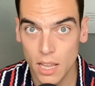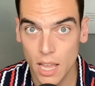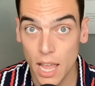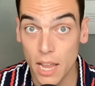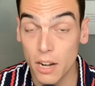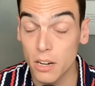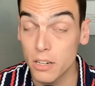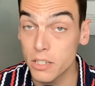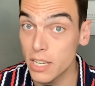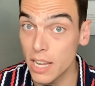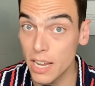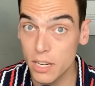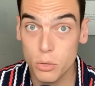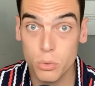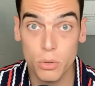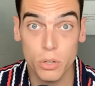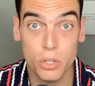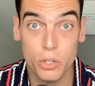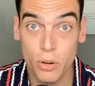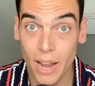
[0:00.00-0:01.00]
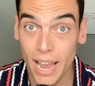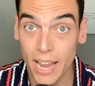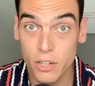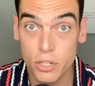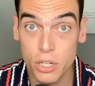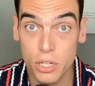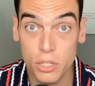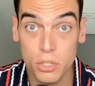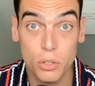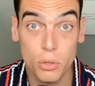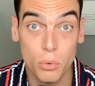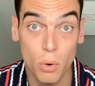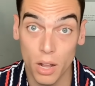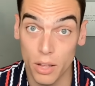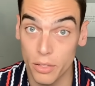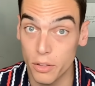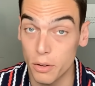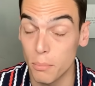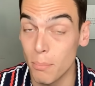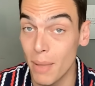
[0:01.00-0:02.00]
And our sexual attraction to
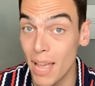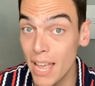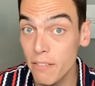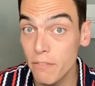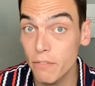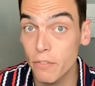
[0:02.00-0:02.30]
other men,